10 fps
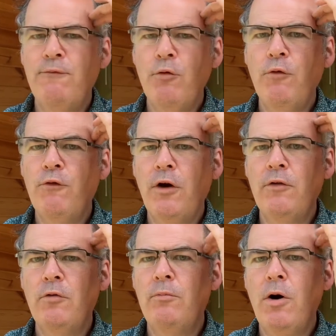400 or
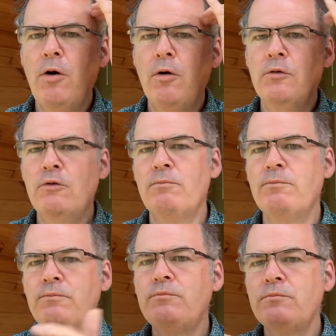500 miles
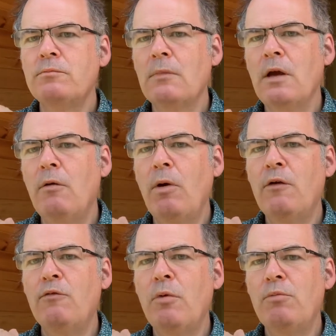away
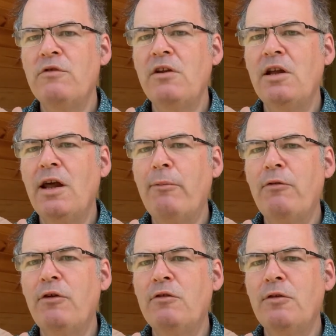from a Brazilian
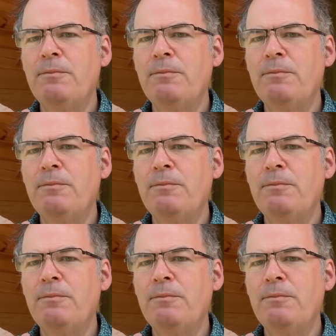amethyst.